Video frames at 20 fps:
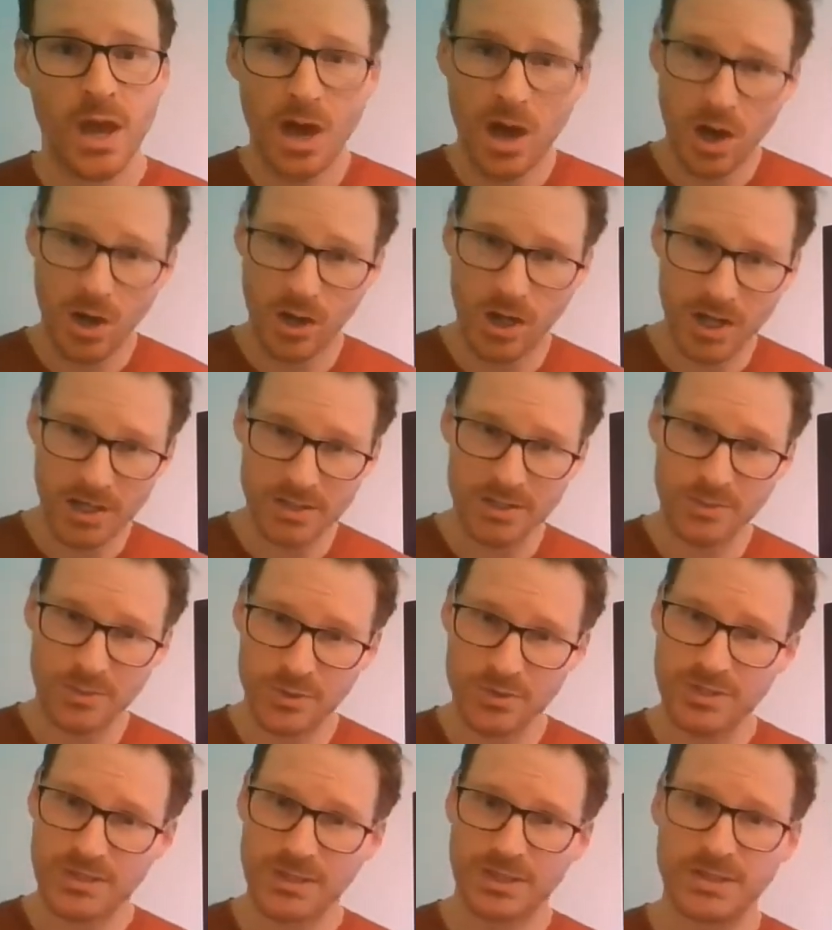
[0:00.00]
Our
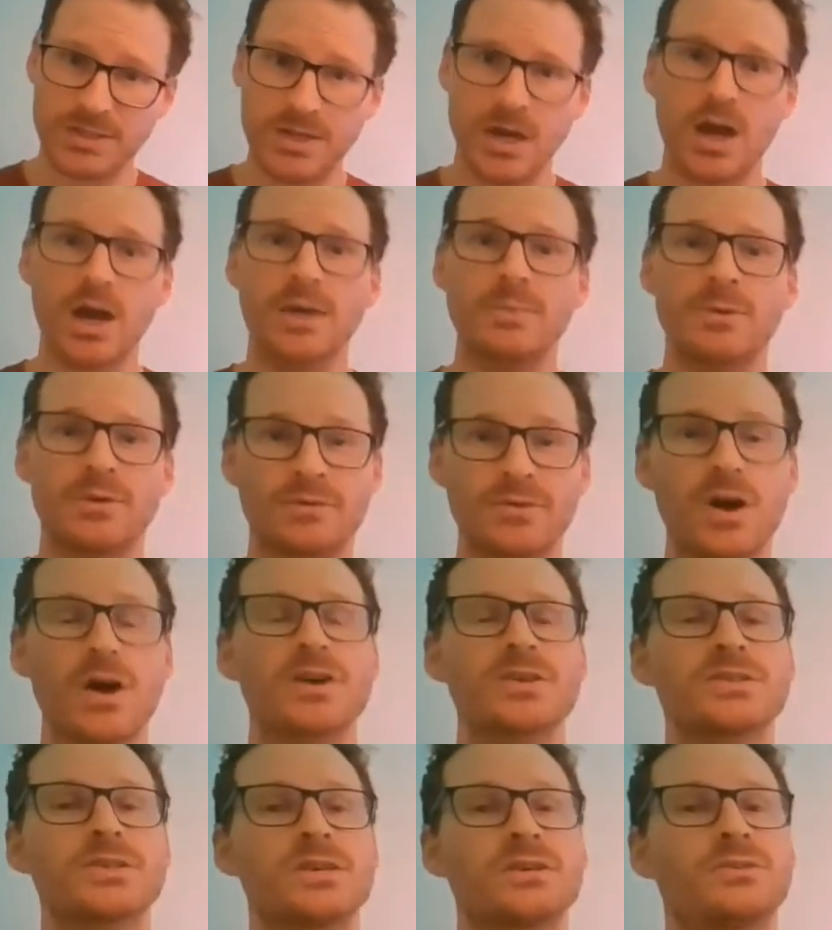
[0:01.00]
customers at the time have
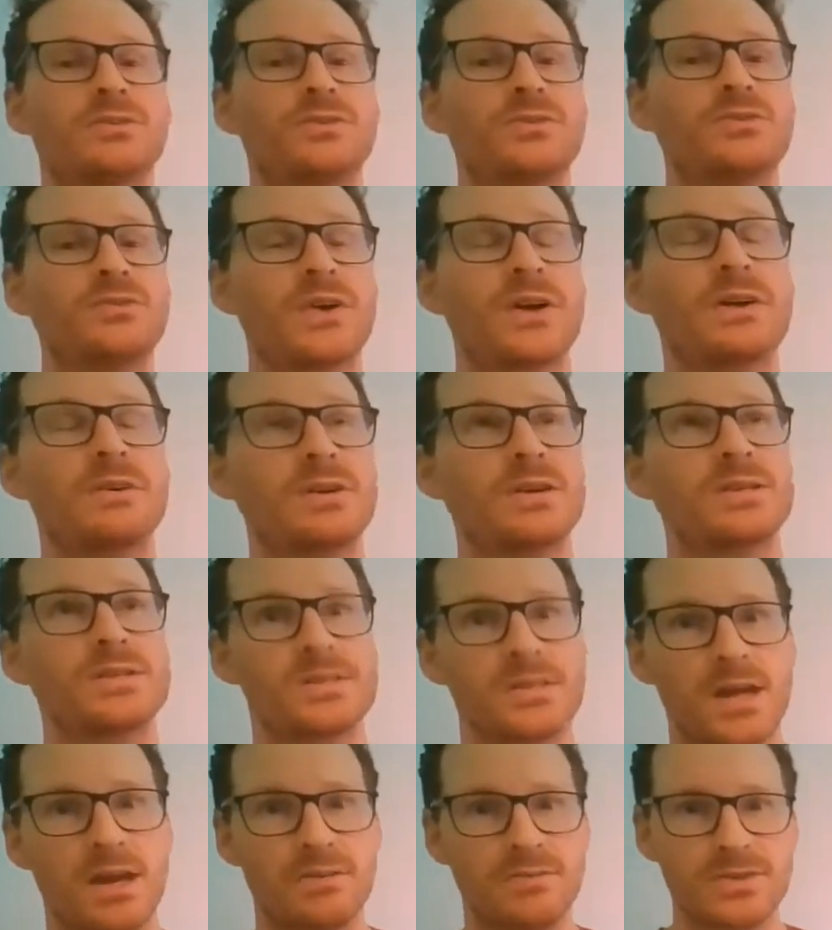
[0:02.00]
asked us for various
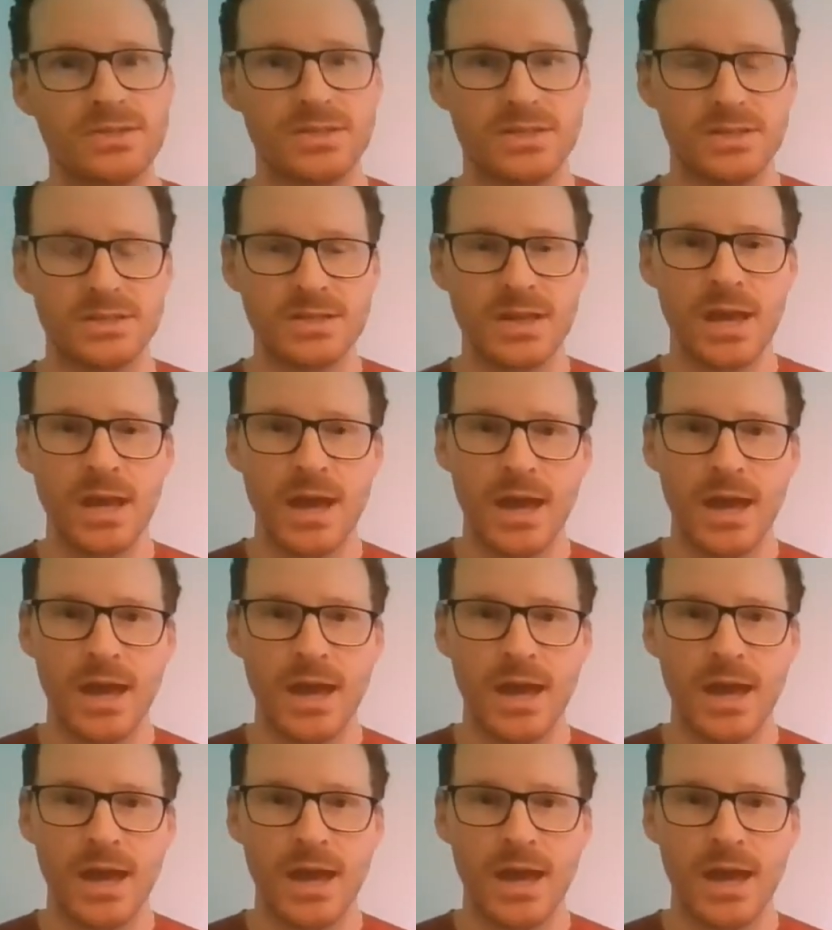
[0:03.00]
services,